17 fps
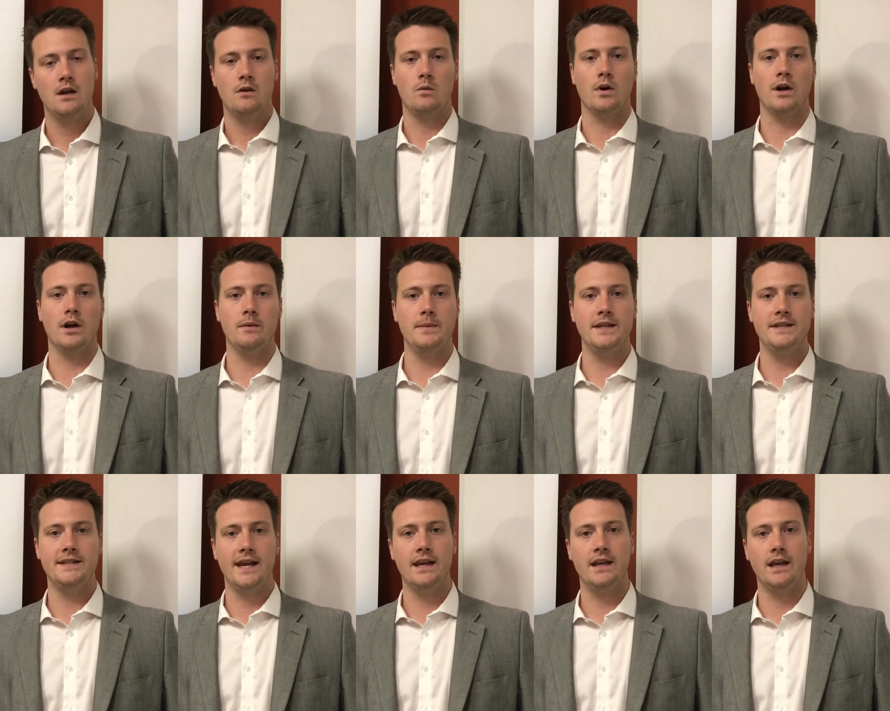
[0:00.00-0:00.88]
We're going to be
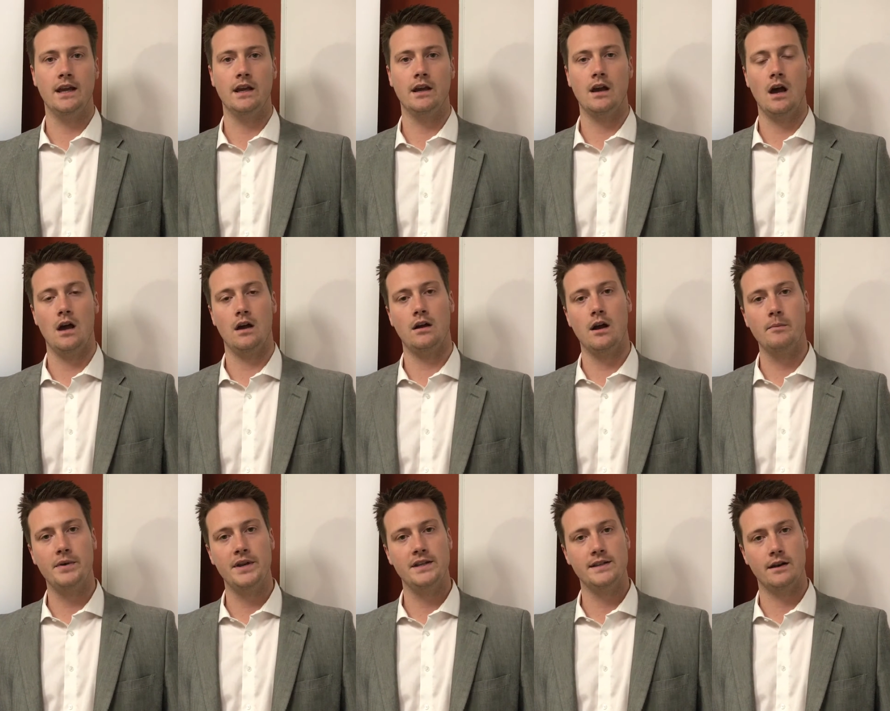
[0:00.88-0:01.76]
taking uh,
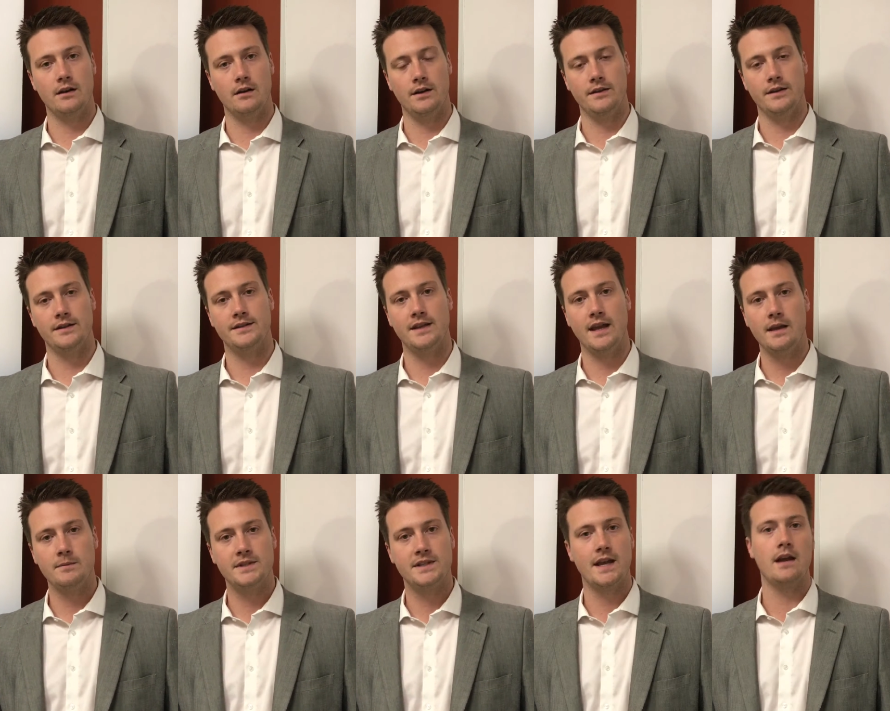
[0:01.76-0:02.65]
companies that are in the
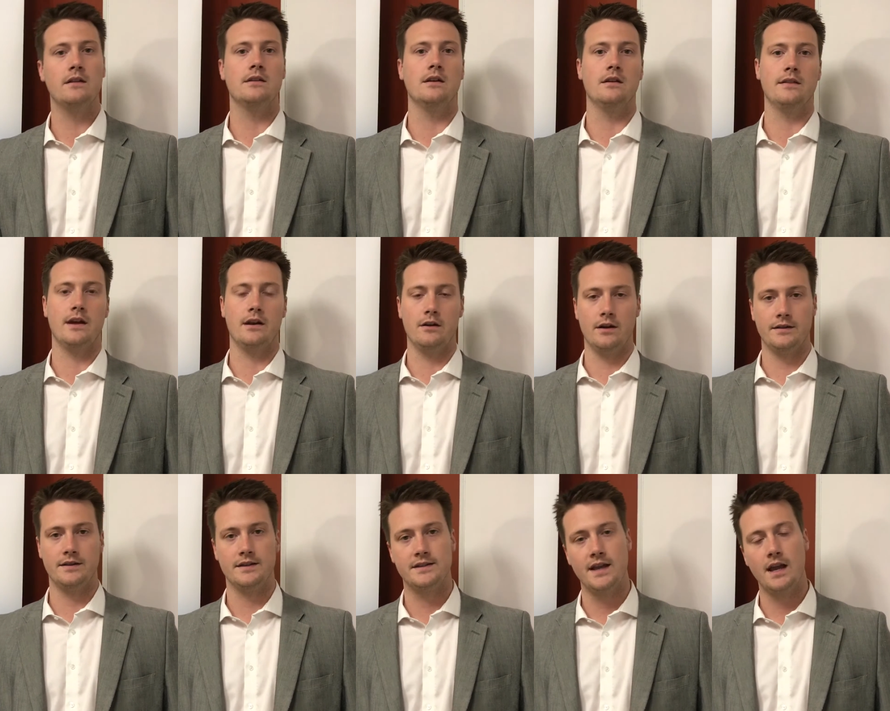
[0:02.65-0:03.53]
same sector, that are
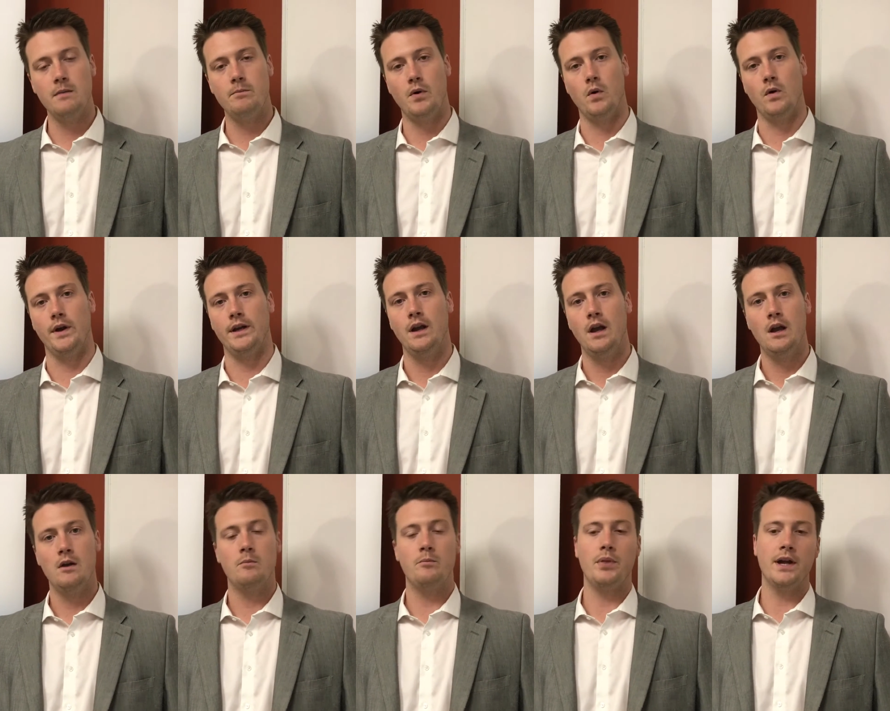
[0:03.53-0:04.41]
at the same point,
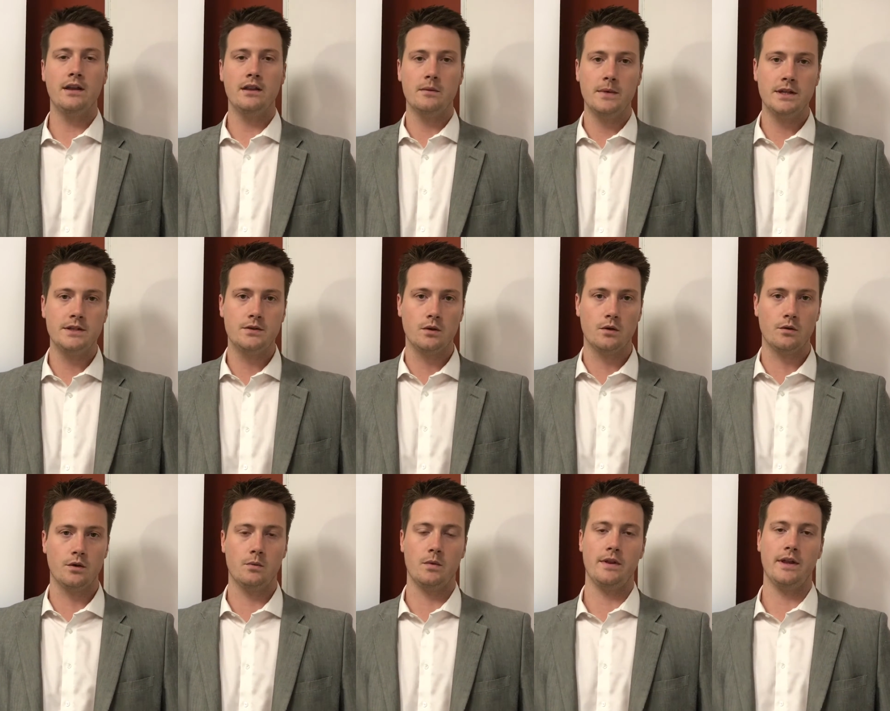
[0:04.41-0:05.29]
bringing them into a
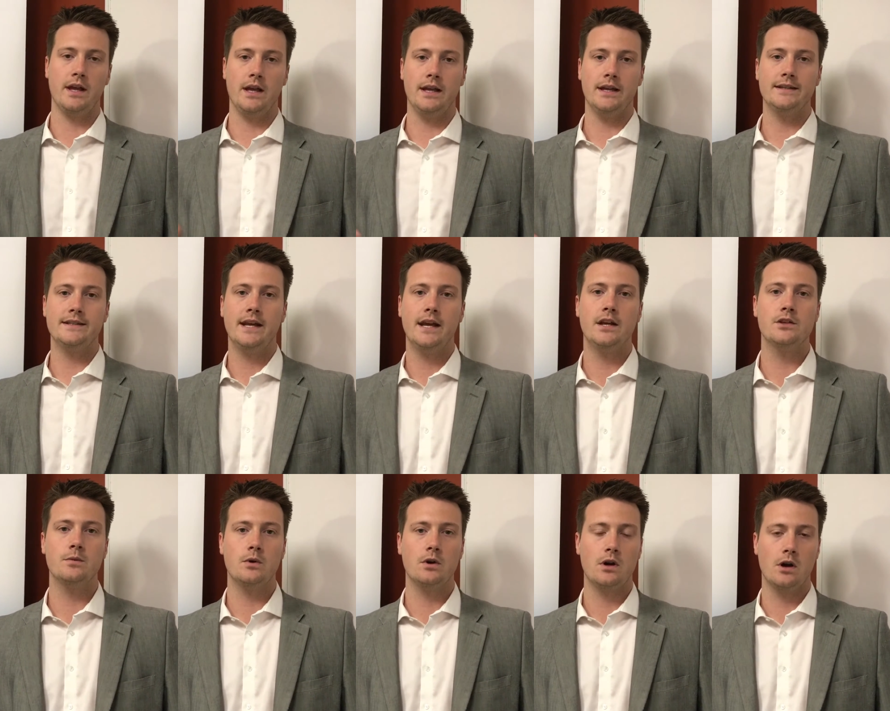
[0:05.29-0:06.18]
room where they can get
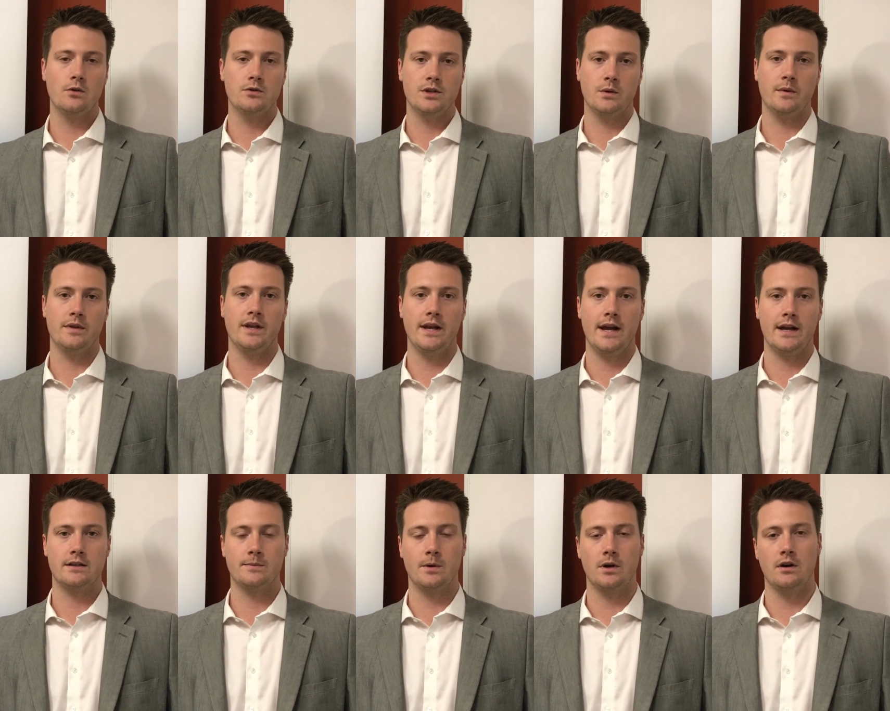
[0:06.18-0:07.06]
tangible coaching with an
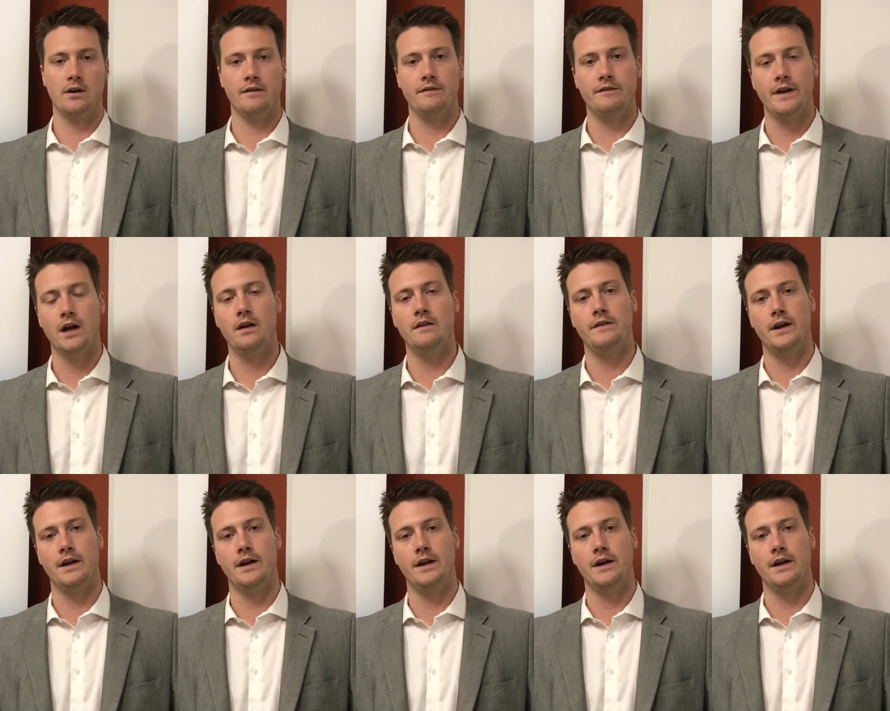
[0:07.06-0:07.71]
expert on a very,